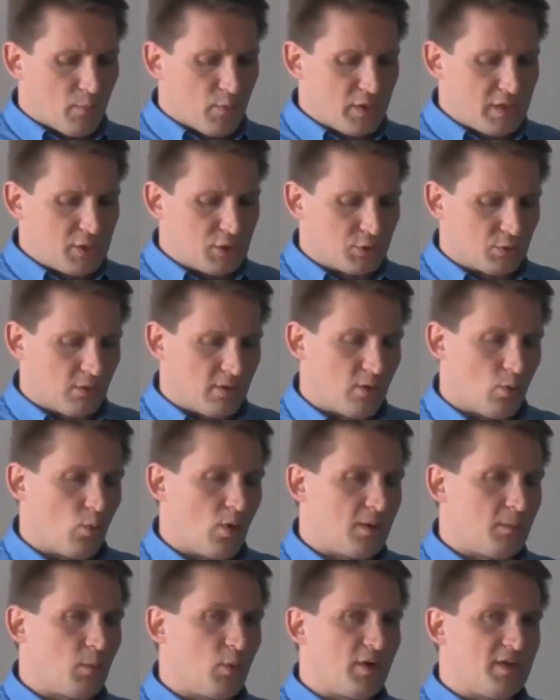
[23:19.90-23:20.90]
I'm pretty
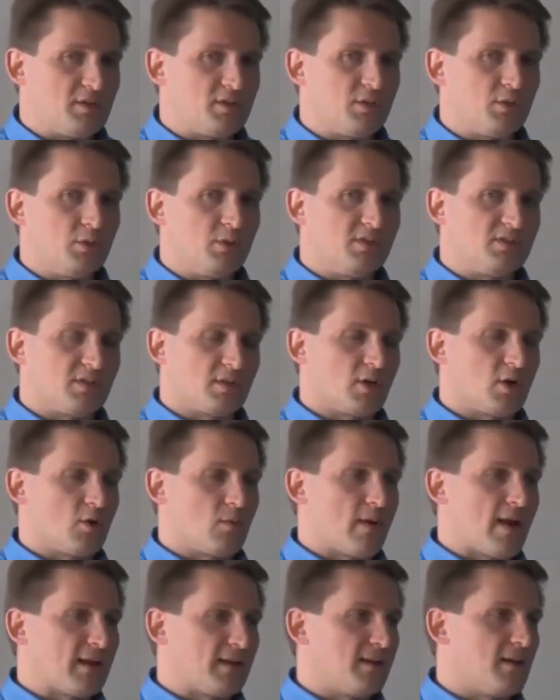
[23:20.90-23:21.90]
sure the 1.2 is
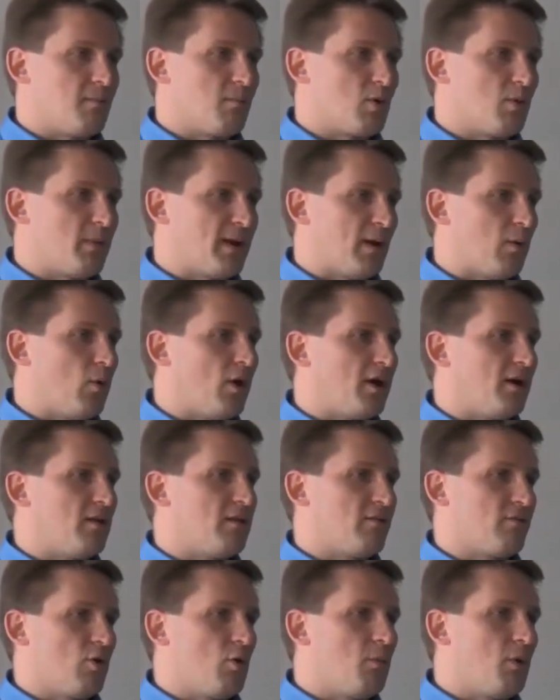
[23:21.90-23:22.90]
the correct number, but I
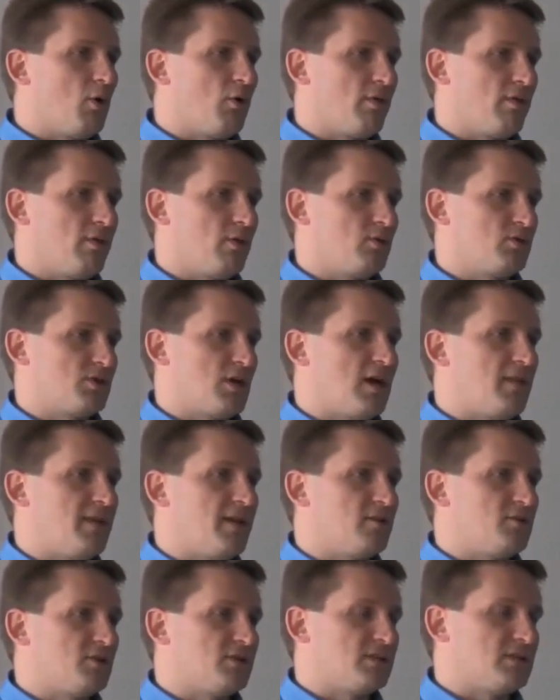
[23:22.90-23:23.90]
wanted to throw both of
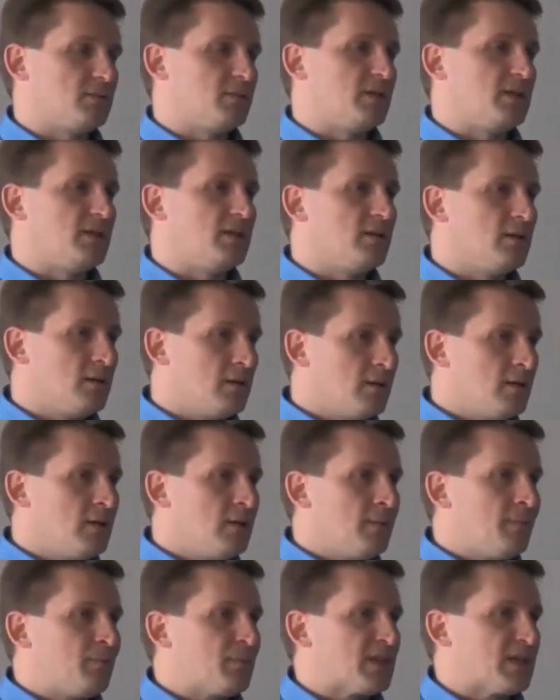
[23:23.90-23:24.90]
those on there just to be
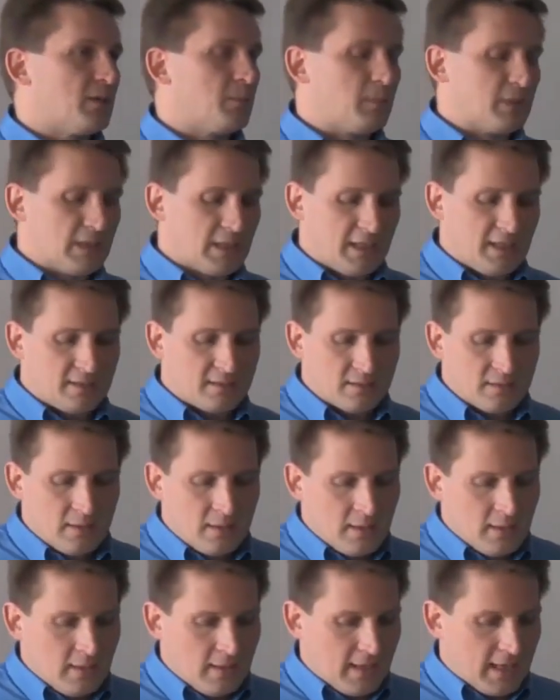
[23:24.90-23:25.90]

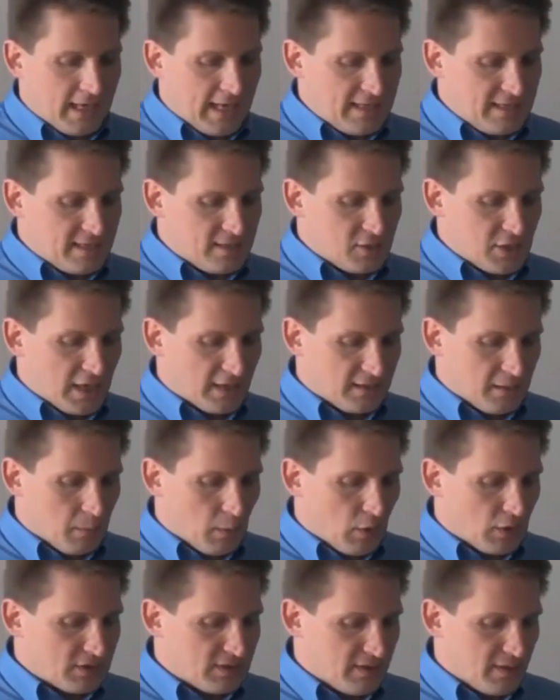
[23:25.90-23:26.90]
complete. And I did
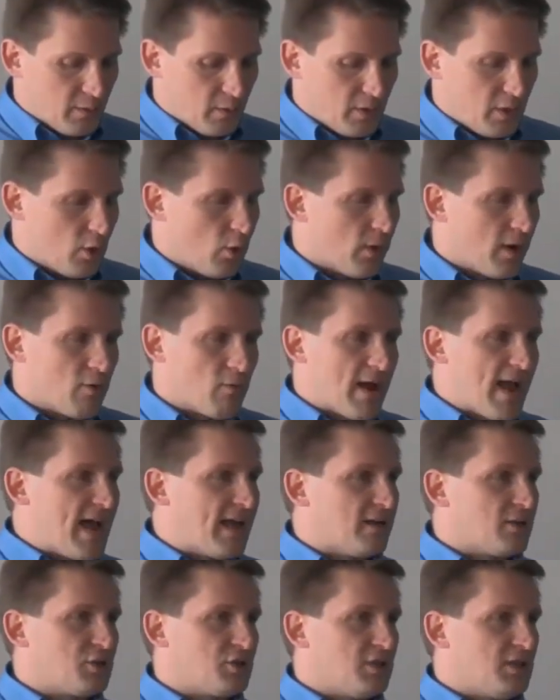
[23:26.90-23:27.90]
check the books, and there were no
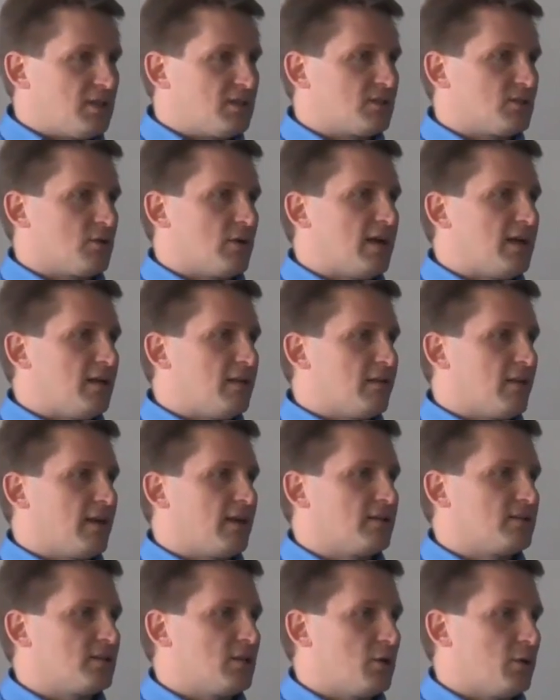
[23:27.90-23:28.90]
errata sheets or
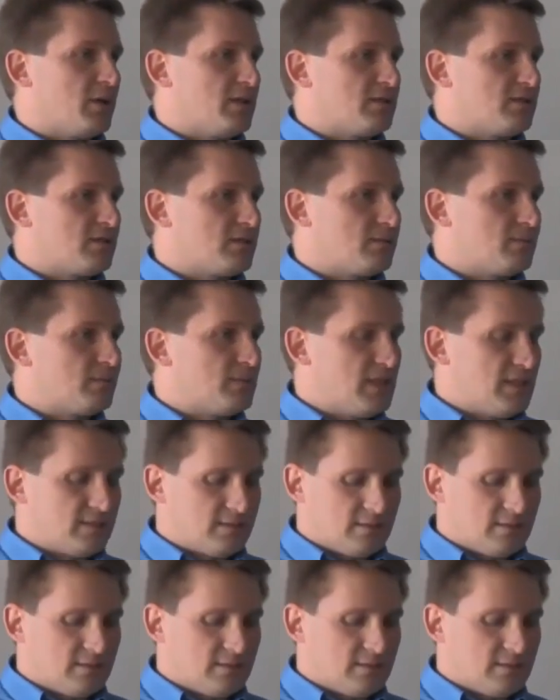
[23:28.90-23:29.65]
anything, so it's